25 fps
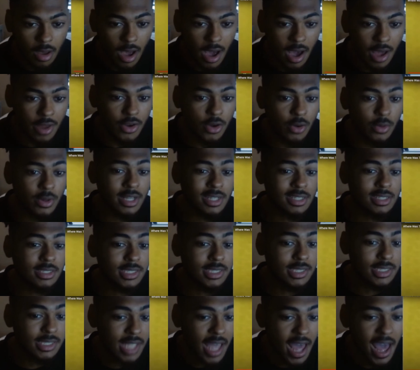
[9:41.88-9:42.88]
I know
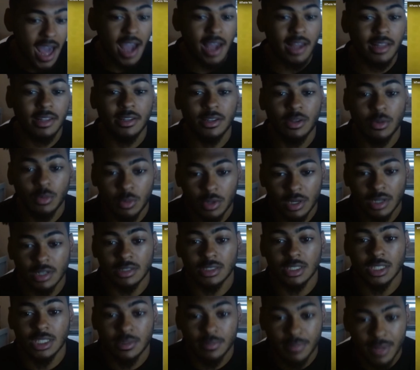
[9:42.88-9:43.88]
exactly what it
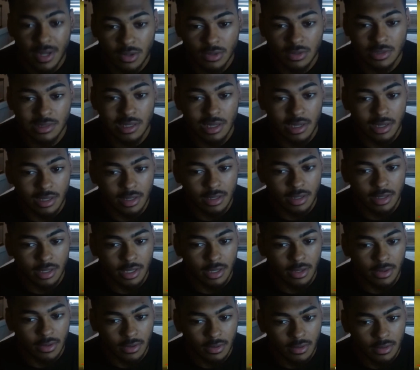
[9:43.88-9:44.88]
smells like in
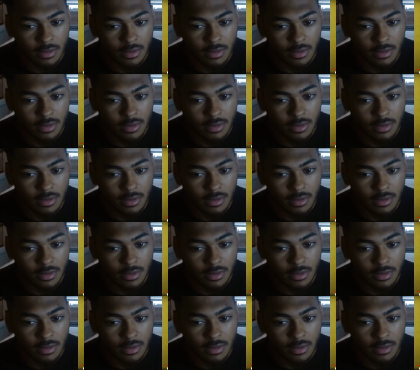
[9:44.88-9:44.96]
here.